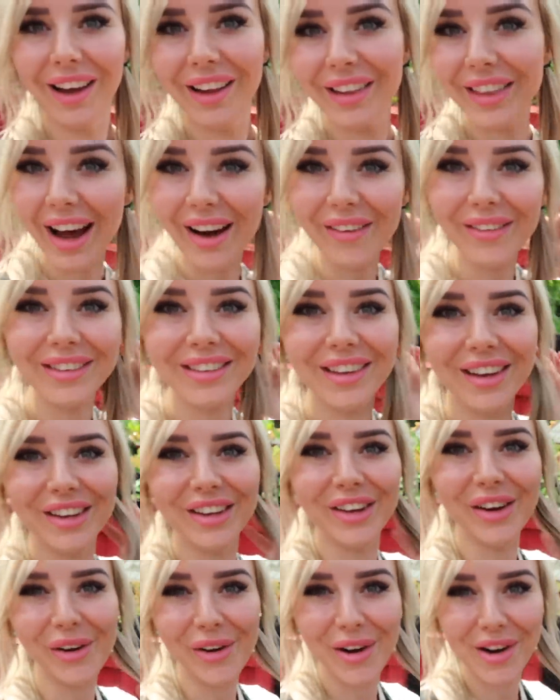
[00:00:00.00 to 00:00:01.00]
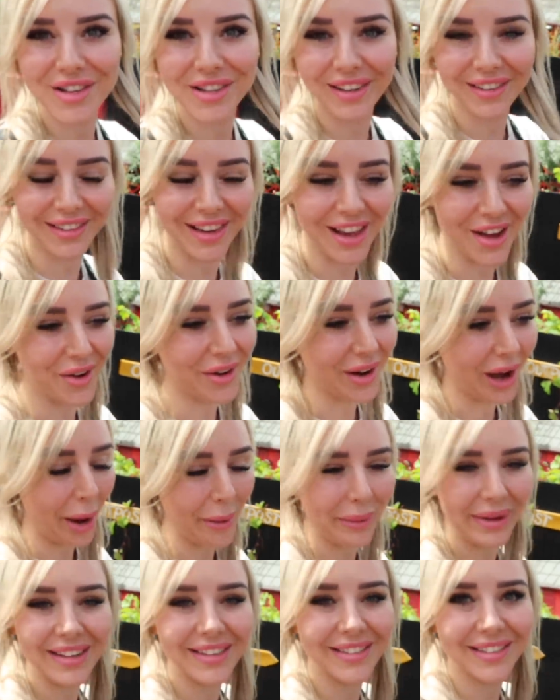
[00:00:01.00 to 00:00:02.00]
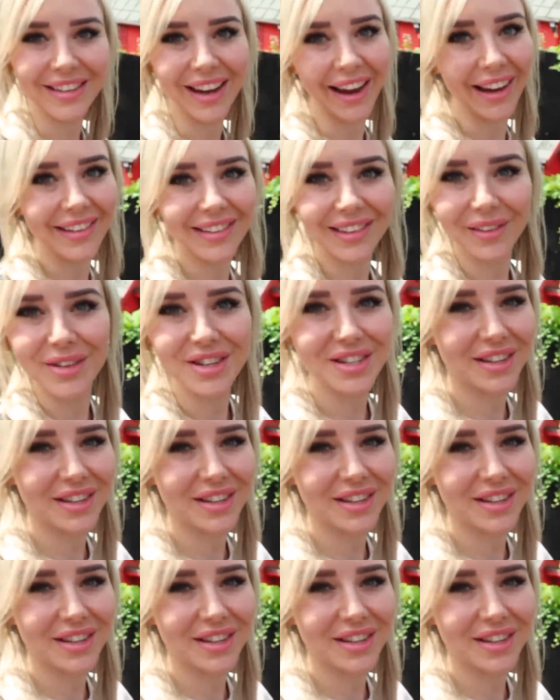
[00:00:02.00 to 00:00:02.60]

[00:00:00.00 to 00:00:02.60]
That was a gorgeous little coincidence that we